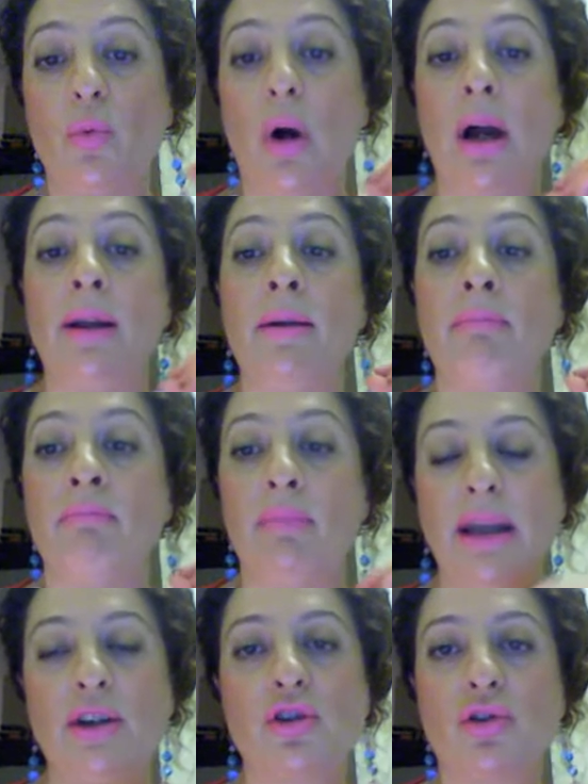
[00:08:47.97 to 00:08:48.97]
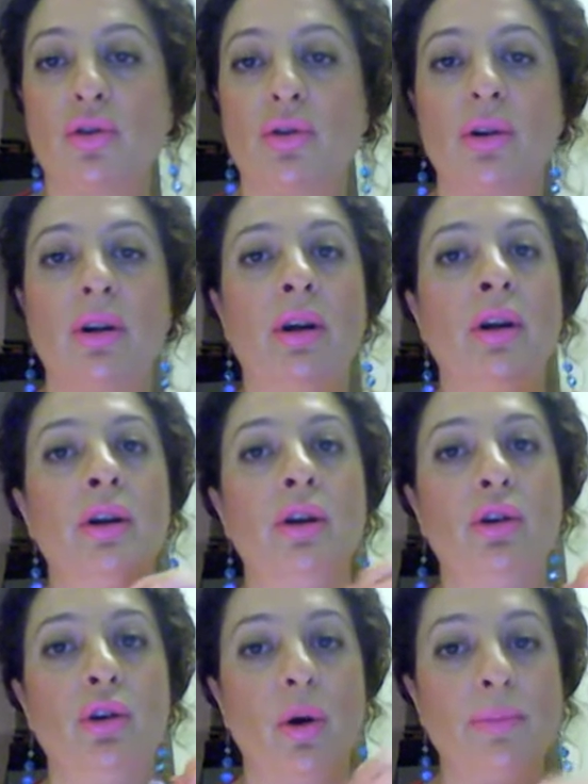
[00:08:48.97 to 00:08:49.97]
why make sure
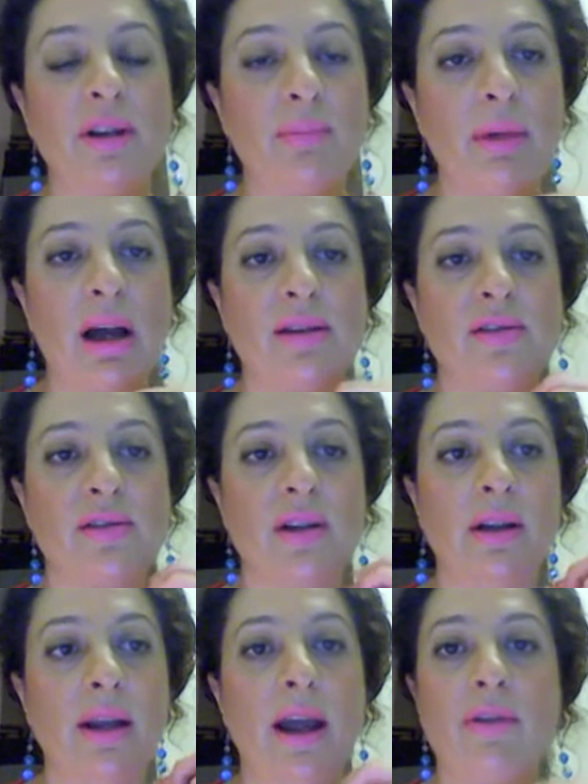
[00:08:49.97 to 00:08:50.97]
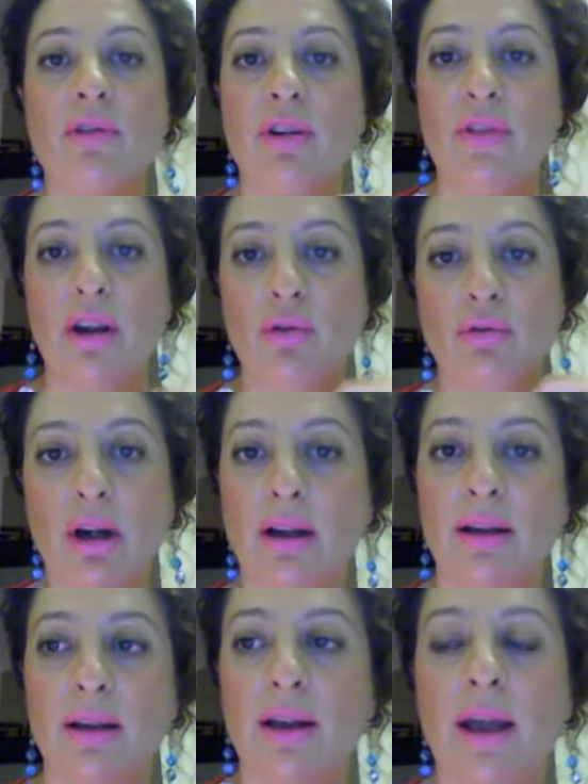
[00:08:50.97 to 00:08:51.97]
you're optimizing everything
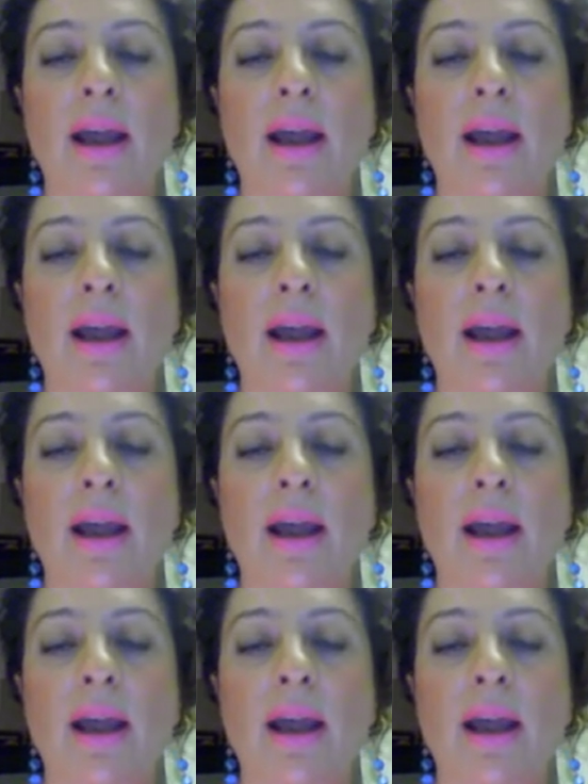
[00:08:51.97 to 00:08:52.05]
correctly,